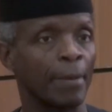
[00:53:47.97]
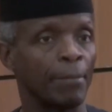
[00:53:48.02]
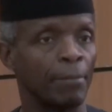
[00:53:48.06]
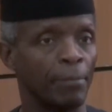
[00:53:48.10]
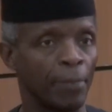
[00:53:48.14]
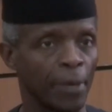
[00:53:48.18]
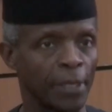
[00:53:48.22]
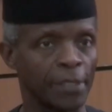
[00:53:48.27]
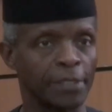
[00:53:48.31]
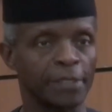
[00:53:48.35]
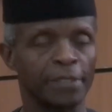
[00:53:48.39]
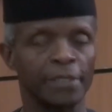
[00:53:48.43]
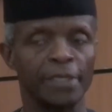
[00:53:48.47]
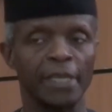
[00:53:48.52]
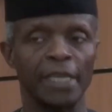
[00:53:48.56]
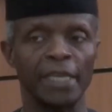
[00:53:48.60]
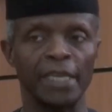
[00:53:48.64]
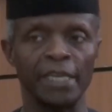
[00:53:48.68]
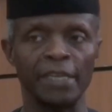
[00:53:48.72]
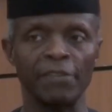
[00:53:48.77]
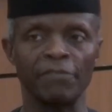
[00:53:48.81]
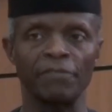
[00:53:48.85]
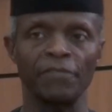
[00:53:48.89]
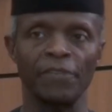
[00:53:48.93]
But
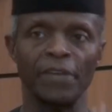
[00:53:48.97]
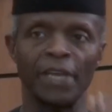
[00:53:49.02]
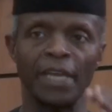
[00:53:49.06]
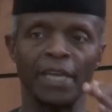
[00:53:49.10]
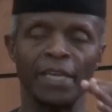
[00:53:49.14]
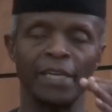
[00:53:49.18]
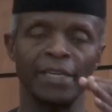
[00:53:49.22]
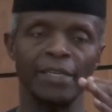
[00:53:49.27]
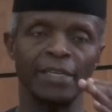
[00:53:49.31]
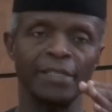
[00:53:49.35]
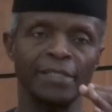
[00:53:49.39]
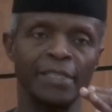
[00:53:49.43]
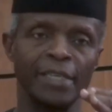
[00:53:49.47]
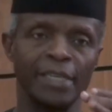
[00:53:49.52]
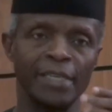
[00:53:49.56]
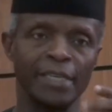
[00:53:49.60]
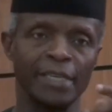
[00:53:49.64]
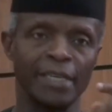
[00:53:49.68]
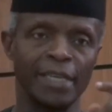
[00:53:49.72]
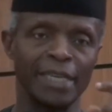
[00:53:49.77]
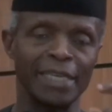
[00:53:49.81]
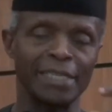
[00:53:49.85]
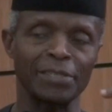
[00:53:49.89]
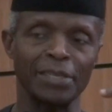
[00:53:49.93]
if
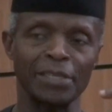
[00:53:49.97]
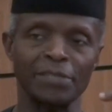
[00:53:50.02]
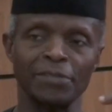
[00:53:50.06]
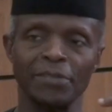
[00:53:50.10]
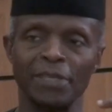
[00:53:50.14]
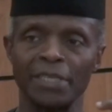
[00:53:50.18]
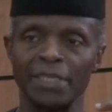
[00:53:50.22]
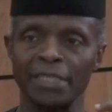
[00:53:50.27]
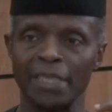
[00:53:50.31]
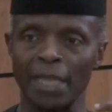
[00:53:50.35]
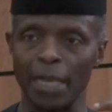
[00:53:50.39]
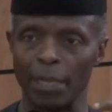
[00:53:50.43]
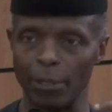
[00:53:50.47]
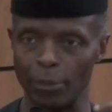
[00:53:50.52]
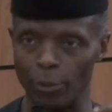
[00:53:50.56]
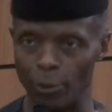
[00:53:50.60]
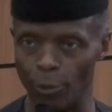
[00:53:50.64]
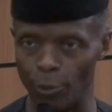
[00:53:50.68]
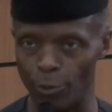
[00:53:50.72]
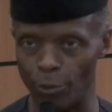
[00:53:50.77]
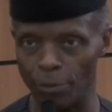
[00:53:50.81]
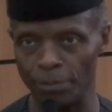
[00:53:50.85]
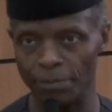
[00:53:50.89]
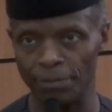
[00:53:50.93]
the interest rates are
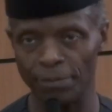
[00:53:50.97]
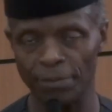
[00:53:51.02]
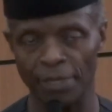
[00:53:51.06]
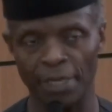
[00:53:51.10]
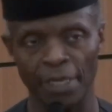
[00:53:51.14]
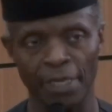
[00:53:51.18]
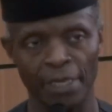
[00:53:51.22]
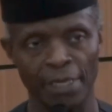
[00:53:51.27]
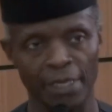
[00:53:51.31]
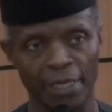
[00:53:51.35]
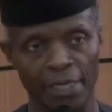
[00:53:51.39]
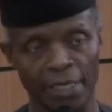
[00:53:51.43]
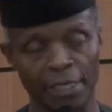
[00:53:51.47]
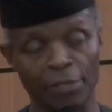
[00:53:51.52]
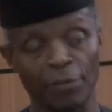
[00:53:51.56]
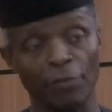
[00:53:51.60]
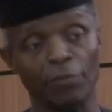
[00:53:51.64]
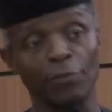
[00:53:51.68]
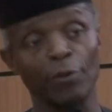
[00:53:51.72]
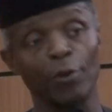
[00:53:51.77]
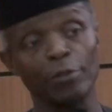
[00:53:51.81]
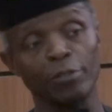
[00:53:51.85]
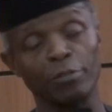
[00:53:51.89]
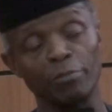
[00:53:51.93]
low, it
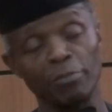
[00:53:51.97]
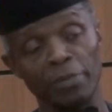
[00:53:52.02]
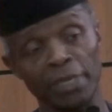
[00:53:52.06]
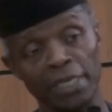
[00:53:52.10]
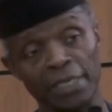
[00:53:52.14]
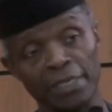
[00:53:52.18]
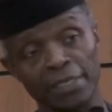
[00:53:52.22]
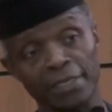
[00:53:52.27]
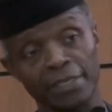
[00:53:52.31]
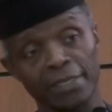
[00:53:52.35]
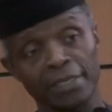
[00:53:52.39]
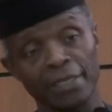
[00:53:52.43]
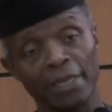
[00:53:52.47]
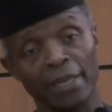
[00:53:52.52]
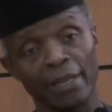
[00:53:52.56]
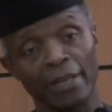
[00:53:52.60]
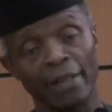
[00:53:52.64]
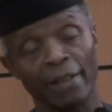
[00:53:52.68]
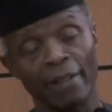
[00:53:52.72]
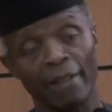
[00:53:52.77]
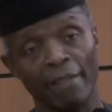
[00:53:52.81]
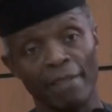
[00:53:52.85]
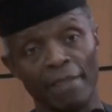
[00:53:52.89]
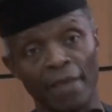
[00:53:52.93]
of course means
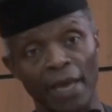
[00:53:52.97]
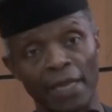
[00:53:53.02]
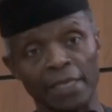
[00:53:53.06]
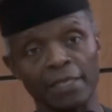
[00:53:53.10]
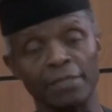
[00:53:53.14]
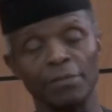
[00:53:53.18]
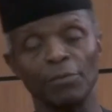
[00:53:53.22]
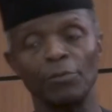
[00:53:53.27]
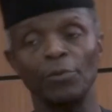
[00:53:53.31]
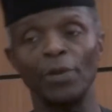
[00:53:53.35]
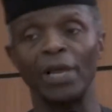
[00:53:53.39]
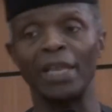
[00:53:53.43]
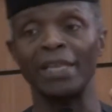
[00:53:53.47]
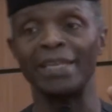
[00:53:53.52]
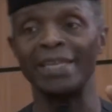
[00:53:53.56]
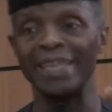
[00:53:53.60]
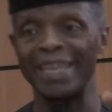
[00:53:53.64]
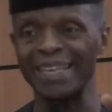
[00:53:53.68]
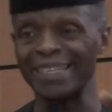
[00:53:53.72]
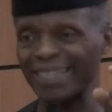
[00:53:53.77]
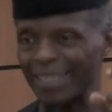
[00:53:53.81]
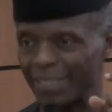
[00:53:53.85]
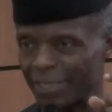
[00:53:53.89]
that we're less